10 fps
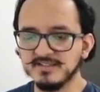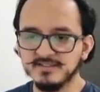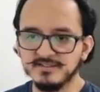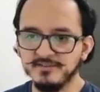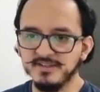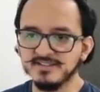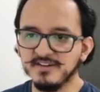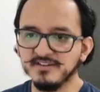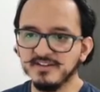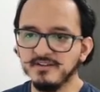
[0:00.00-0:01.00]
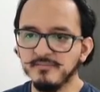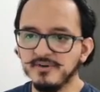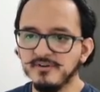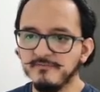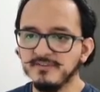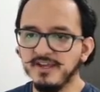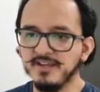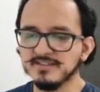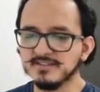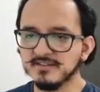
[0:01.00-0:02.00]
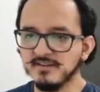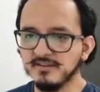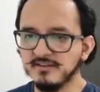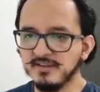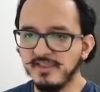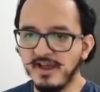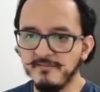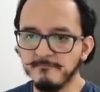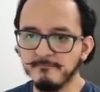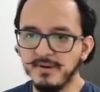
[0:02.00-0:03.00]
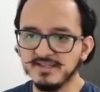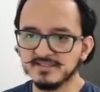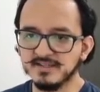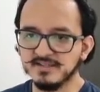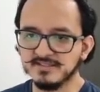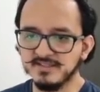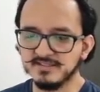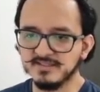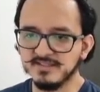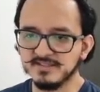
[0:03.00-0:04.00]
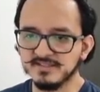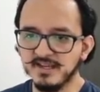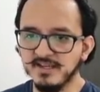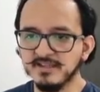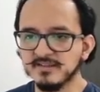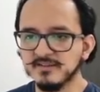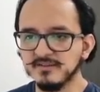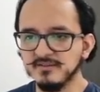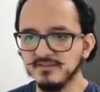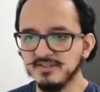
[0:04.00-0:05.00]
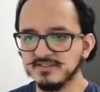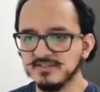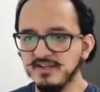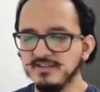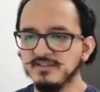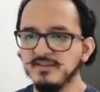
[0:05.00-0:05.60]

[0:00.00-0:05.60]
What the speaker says: So these are the number of days that have passed since this date to this date.